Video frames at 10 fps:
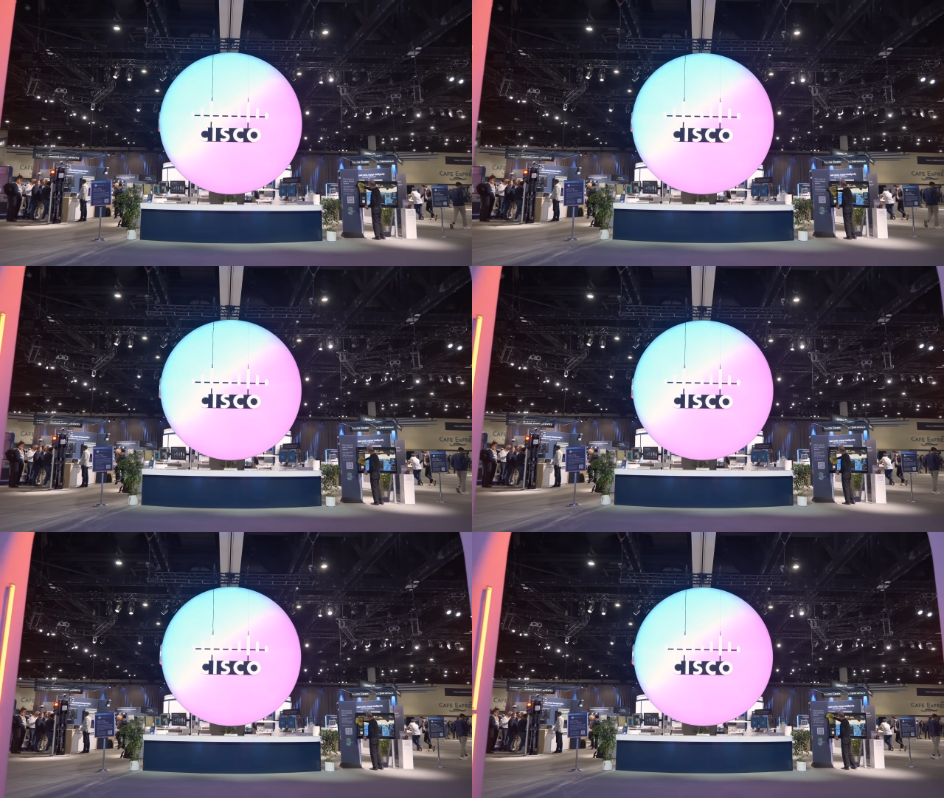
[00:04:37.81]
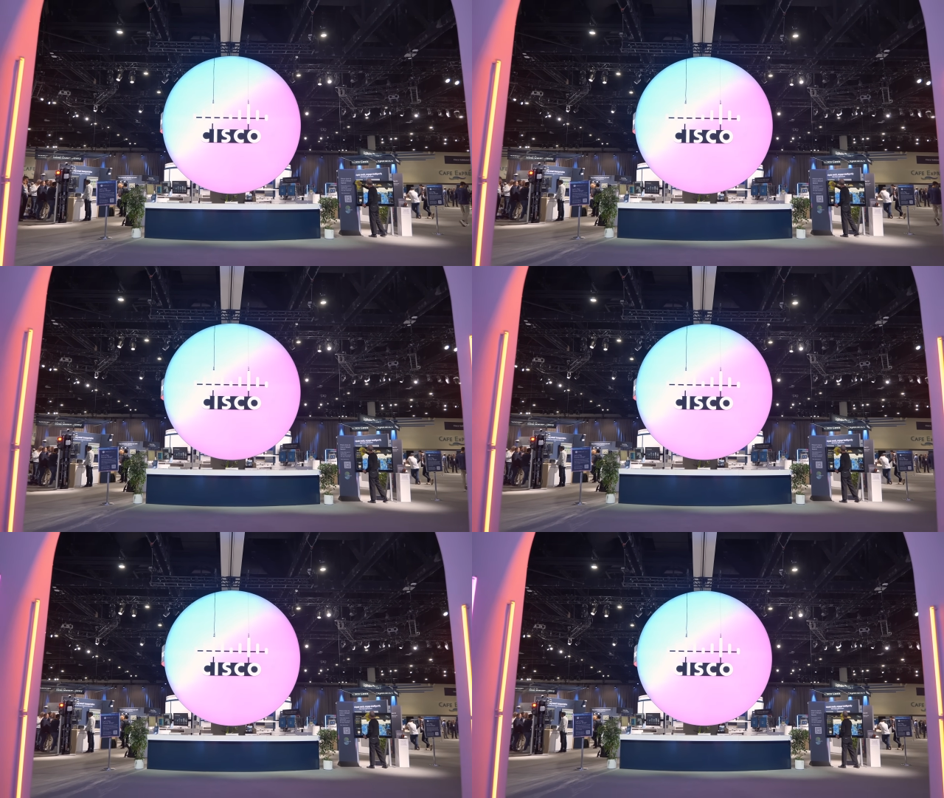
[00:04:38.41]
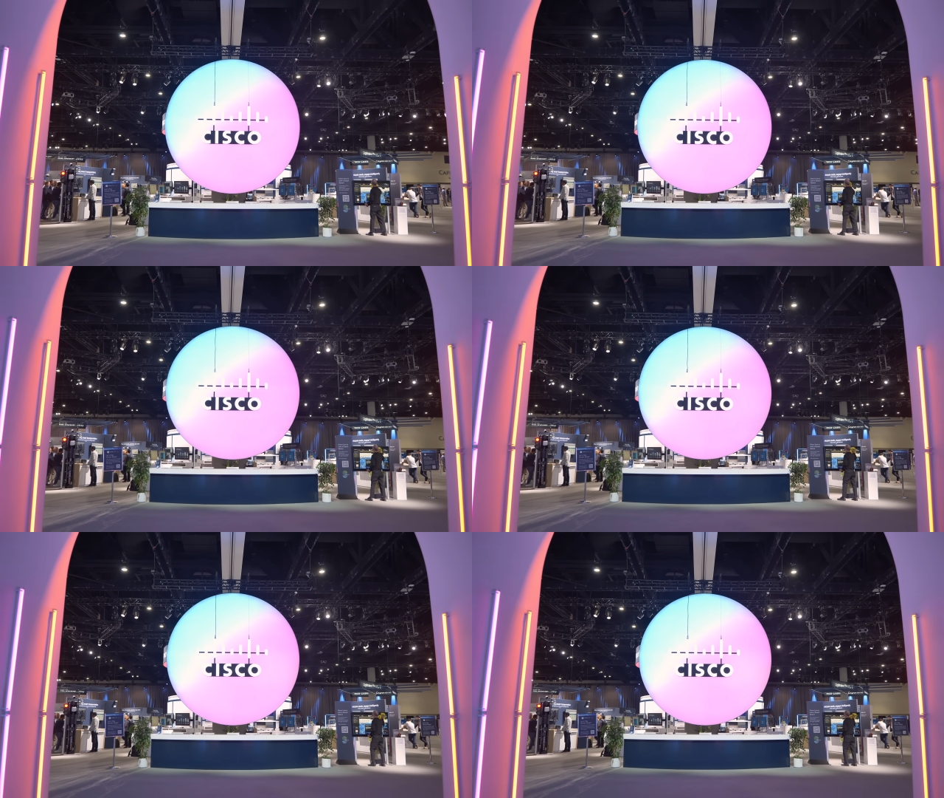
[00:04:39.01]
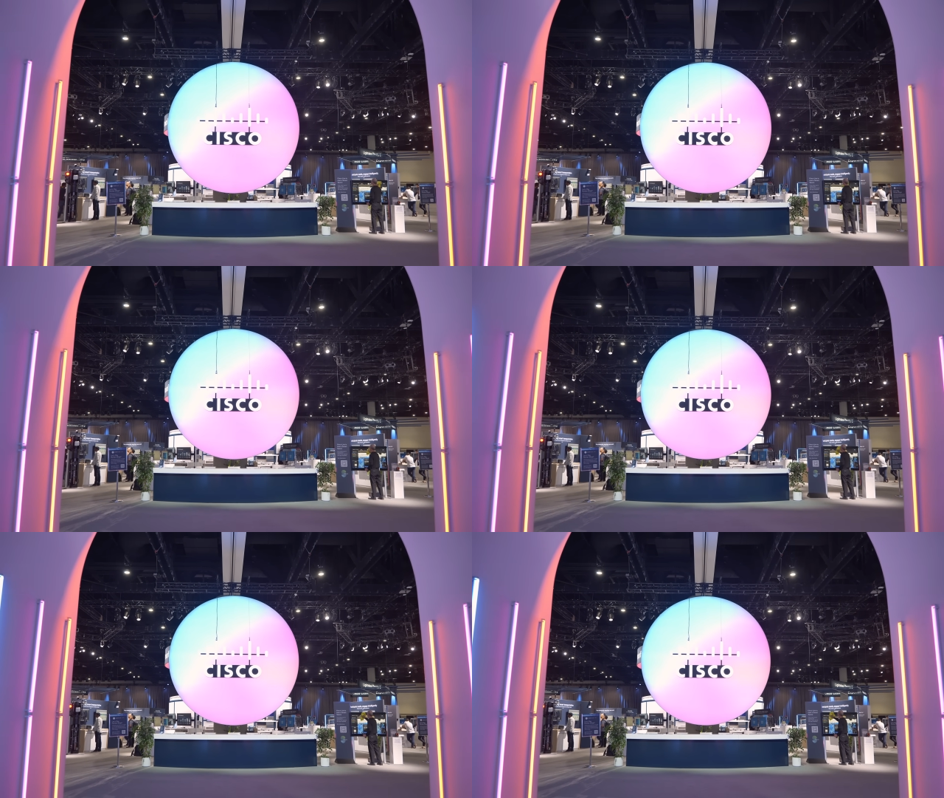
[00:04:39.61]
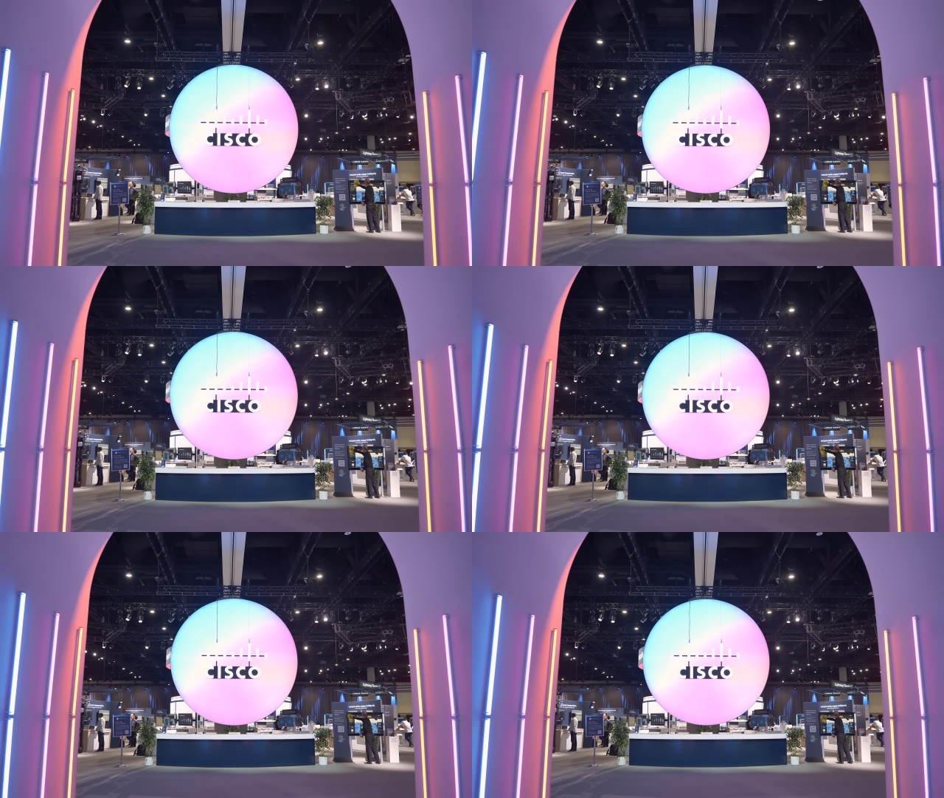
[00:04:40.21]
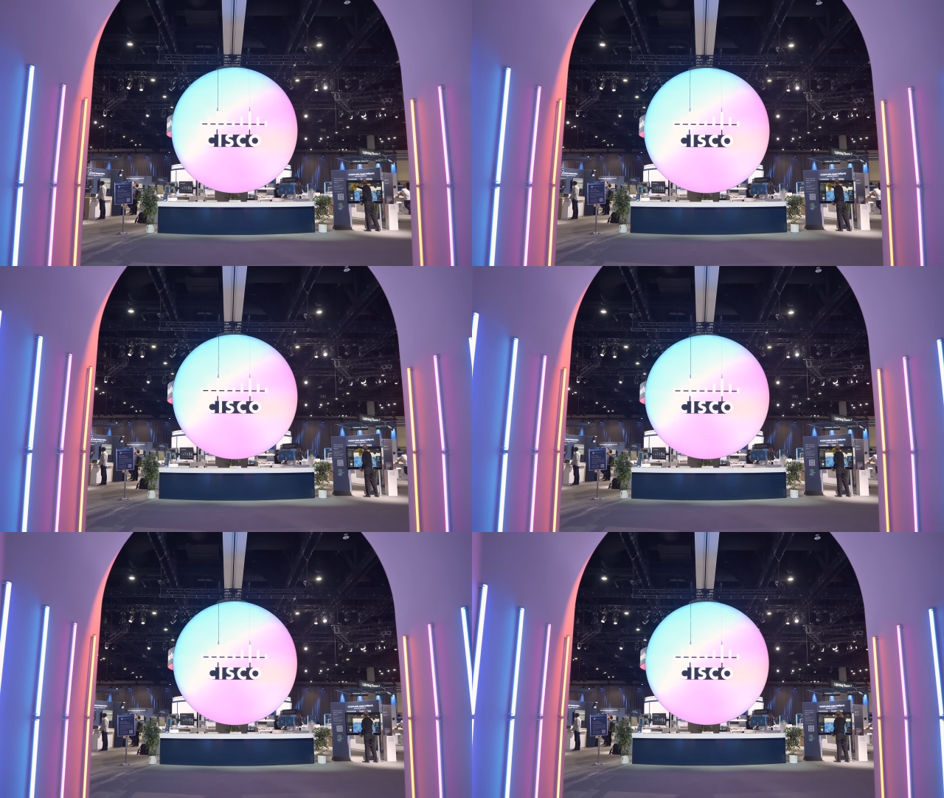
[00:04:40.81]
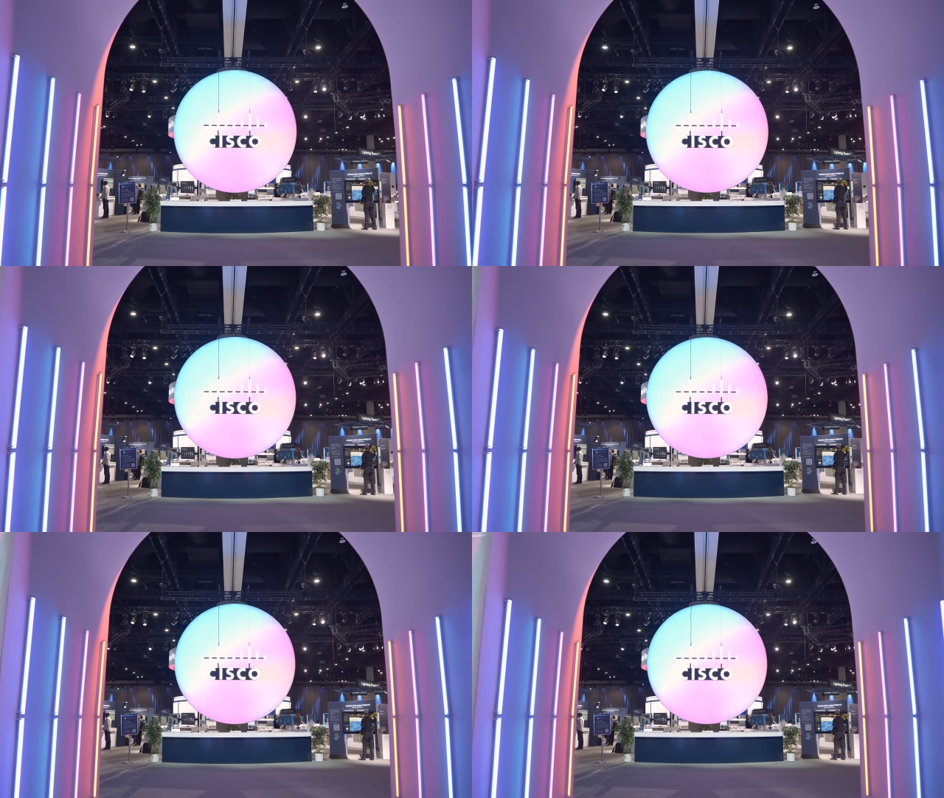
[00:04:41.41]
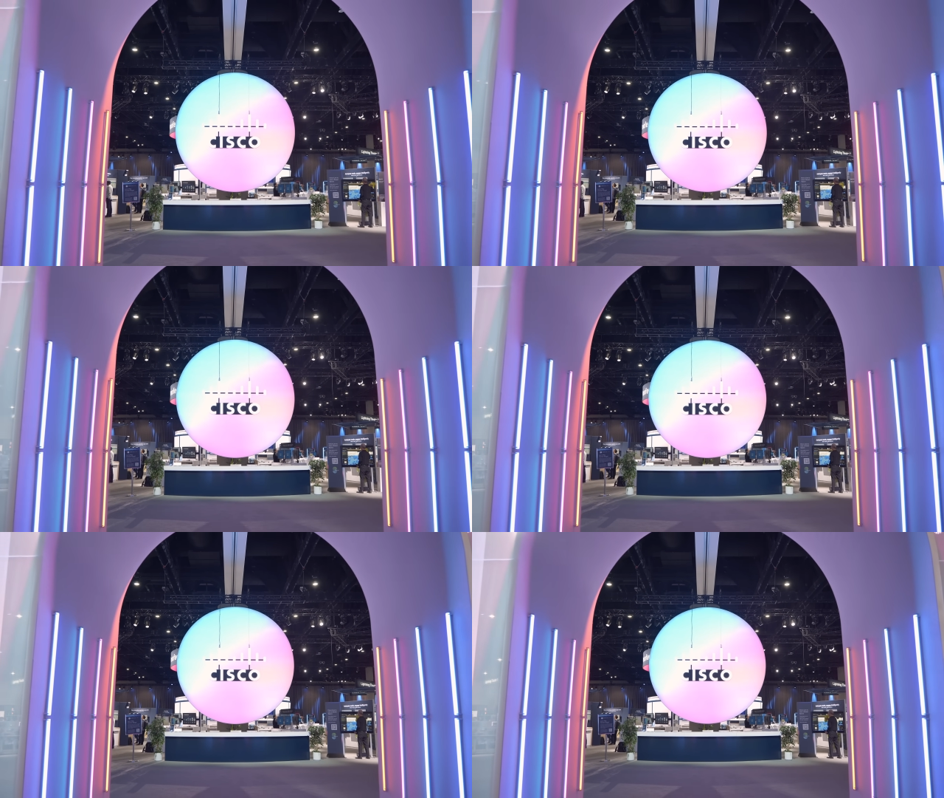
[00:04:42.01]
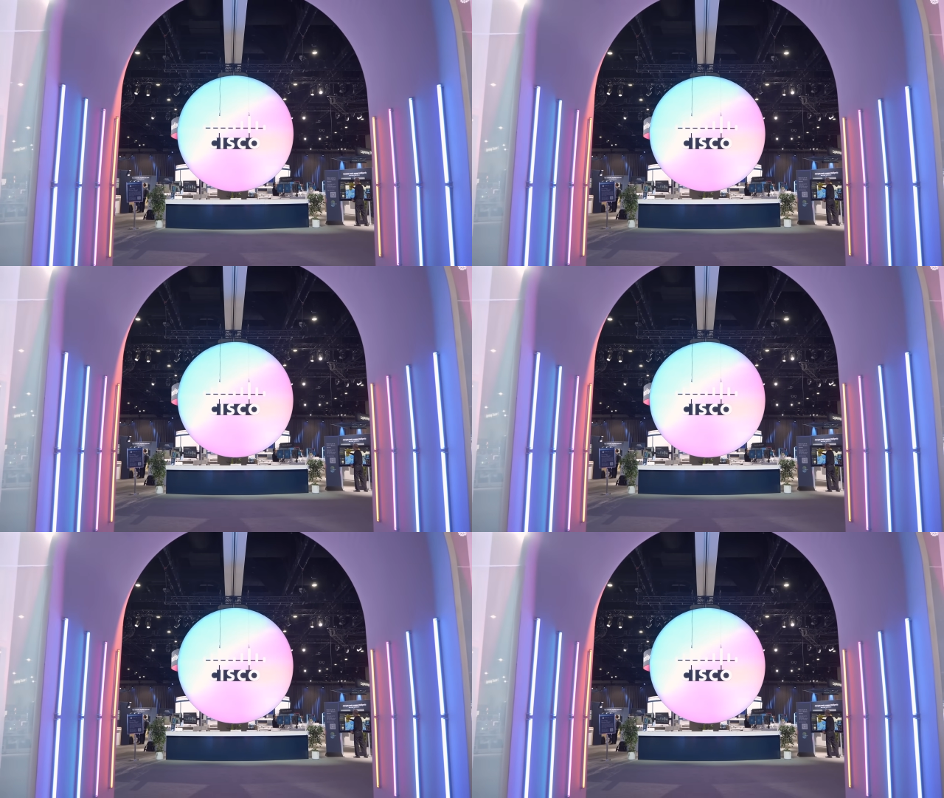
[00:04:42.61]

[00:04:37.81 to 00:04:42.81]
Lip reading: [unreadable: no face in view]